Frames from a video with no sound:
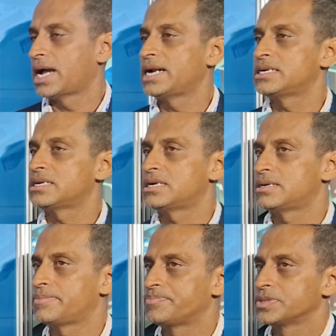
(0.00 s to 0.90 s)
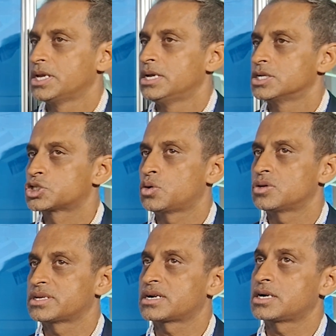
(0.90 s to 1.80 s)
And
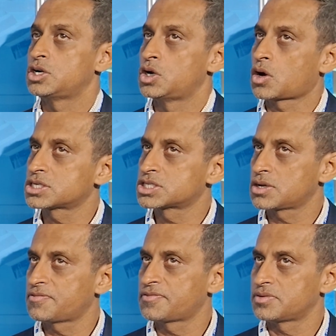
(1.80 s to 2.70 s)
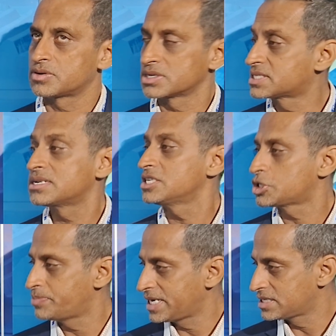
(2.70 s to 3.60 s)
so there are lots of
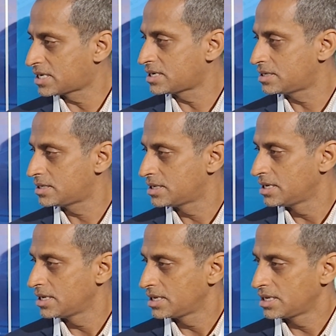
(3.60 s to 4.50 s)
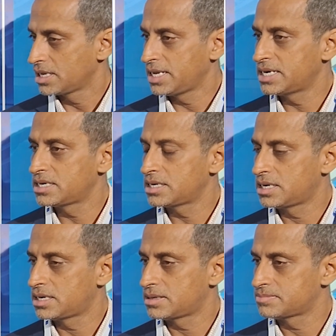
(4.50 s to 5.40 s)
research being done in
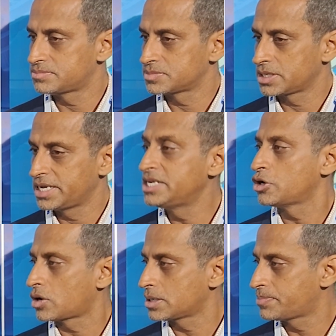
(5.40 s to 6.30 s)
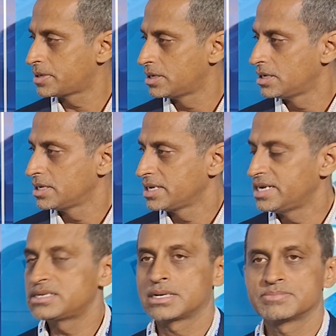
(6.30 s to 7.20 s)
Europe
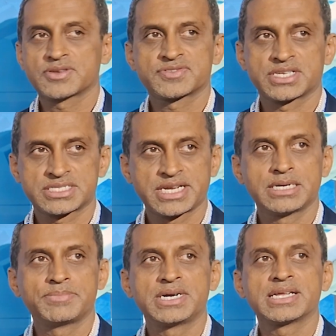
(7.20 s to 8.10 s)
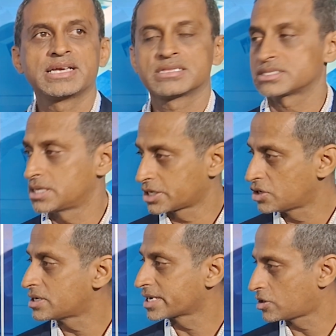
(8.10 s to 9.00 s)
in terms of sustainability and the
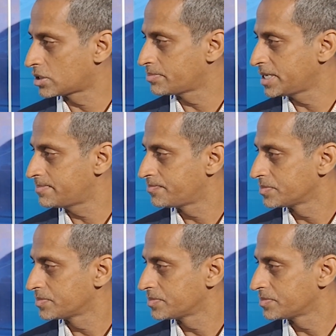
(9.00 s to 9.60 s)
circular economy,